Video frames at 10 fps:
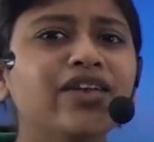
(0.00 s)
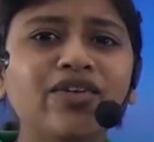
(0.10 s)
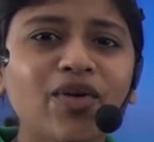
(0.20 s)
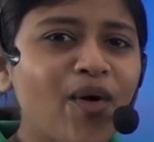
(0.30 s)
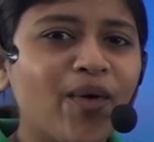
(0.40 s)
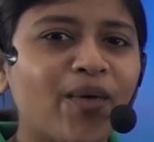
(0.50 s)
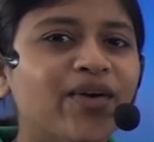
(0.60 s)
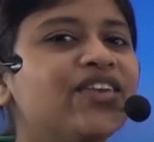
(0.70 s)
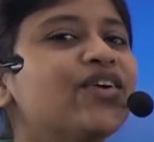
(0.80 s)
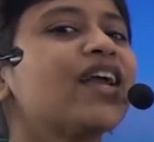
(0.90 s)
No,
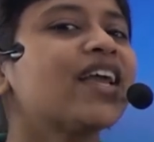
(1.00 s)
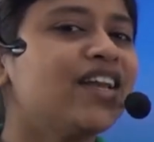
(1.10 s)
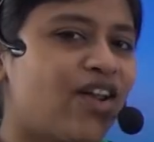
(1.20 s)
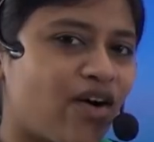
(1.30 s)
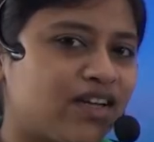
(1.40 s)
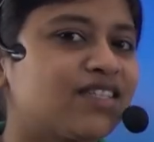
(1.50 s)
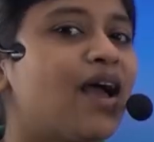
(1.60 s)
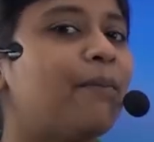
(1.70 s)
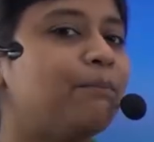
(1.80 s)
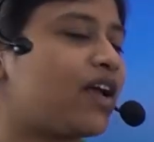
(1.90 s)
you cannot
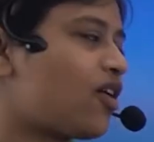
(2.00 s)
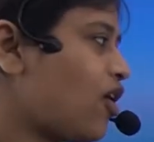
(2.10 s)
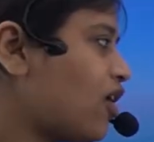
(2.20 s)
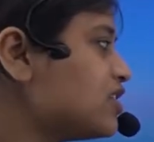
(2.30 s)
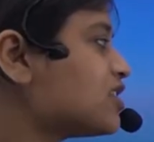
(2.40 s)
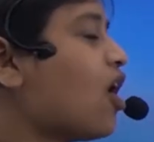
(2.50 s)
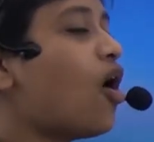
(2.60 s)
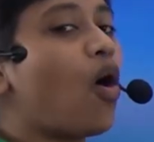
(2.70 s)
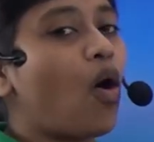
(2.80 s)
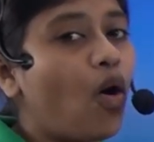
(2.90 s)
because
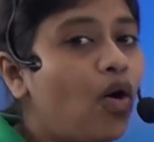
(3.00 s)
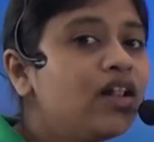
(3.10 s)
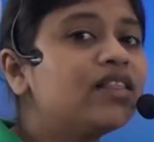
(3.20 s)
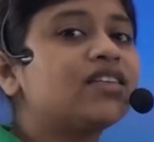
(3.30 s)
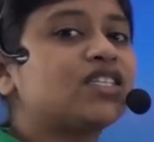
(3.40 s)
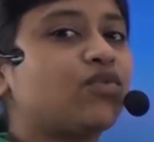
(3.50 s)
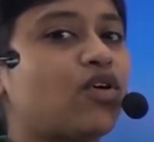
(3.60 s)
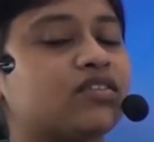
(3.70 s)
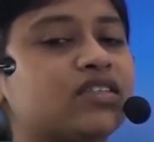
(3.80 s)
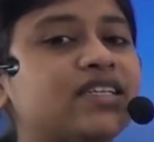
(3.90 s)
all this
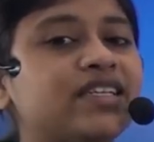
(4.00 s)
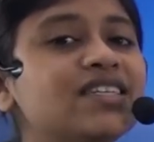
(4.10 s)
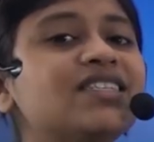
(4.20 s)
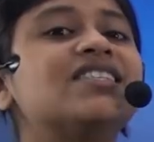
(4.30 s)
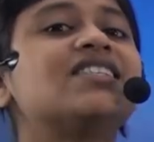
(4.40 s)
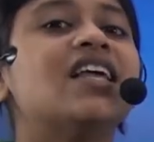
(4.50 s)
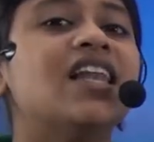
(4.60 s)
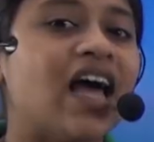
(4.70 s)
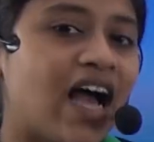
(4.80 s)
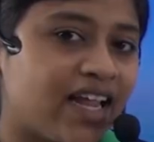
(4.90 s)
water is
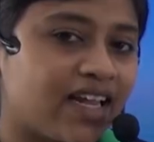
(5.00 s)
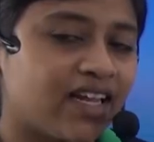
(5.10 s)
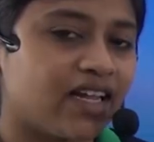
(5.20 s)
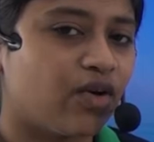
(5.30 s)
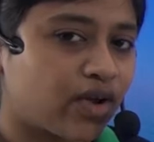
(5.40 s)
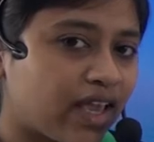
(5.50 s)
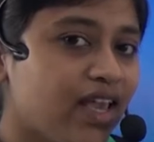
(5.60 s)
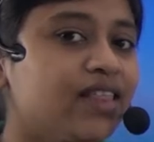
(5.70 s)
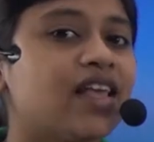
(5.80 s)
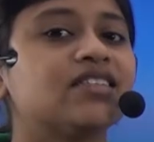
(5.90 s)
saline okay
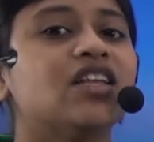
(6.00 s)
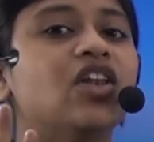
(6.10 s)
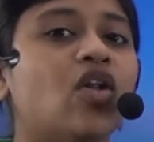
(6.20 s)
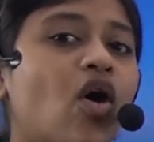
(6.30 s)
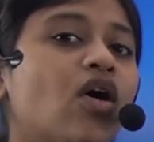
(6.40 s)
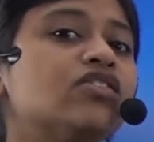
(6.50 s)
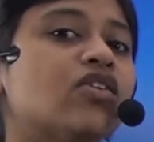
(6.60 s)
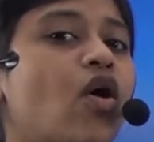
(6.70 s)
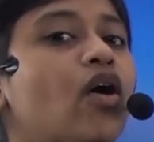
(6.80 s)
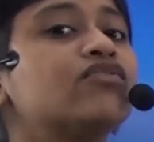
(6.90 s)
there's a lot
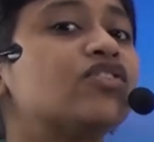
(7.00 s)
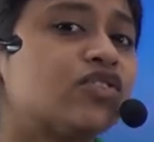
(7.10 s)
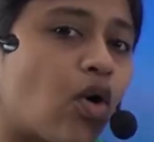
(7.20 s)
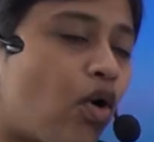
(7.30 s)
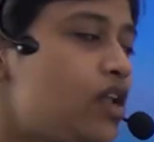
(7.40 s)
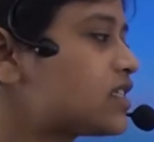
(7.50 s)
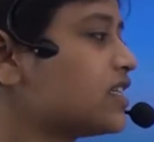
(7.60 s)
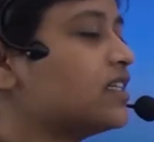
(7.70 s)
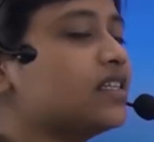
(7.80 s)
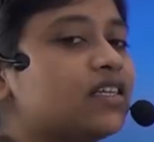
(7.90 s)
of salt
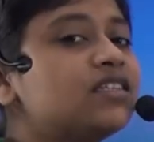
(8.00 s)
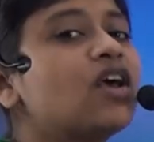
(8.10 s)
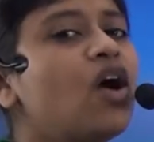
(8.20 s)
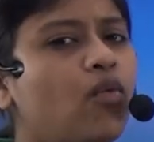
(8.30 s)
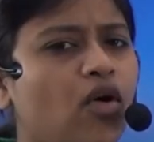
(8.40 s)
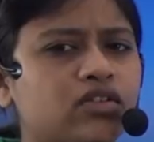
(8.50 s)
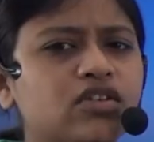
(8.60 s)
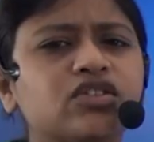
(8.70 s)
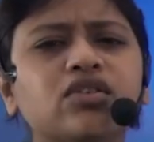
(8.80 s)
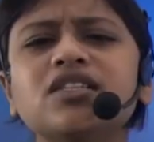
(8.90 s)
in this
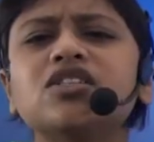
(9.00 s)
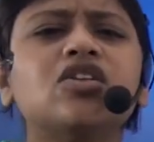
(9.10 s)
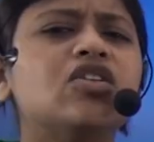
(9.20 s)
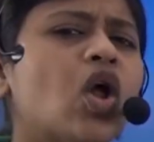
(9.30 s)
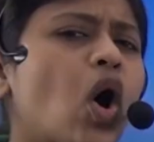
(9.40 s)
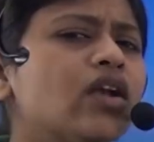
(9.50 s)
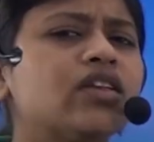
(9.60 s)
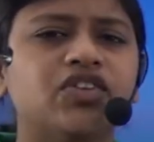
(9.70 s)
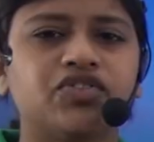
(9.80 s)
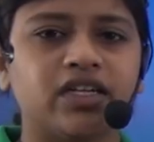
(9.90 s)
water so it's
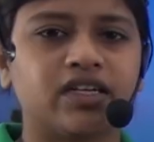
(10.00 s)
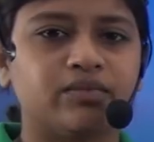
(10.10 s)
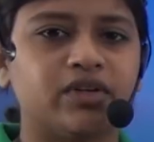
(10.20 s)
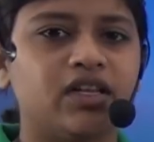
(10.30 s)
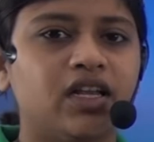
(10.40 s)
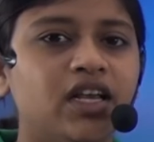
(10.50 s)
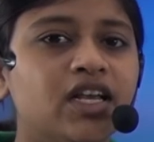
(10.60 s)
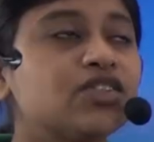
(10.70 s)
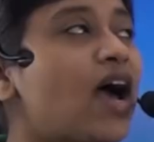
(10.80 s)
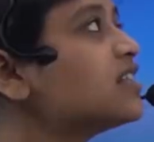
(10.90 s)
not drinkable
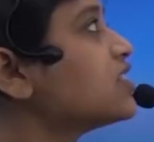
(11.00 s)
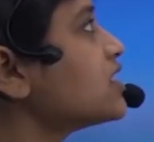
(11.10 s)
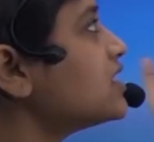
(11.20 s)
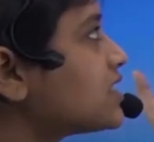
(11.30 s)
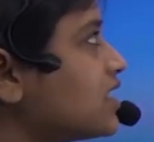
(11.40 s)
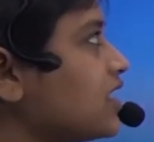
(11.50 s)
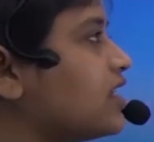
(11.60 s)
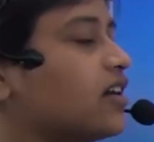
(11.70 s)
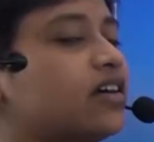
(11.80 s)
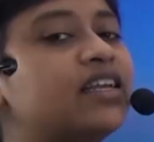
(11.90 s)
so as you can see
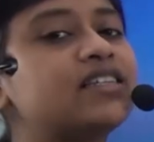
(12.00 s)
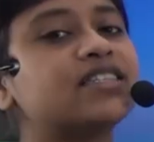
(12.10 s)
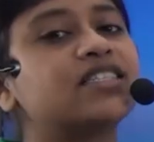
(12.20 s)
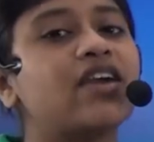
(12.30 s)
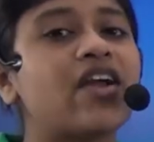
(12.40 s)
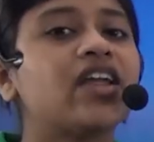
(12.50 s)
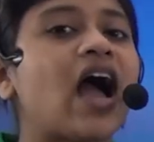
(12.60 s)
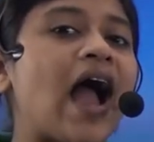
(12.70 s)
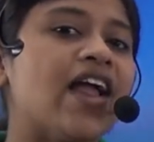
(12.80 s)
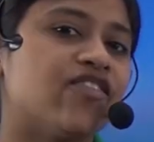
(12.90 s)
here it is very
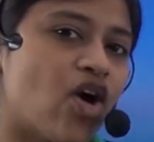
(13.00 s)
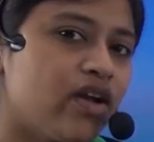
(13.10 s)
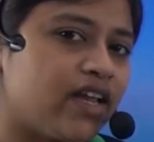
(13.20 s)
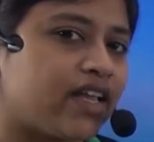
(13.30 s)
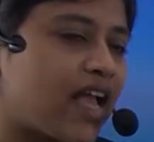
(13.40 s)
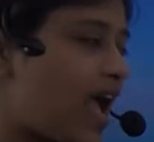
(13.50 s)
ironic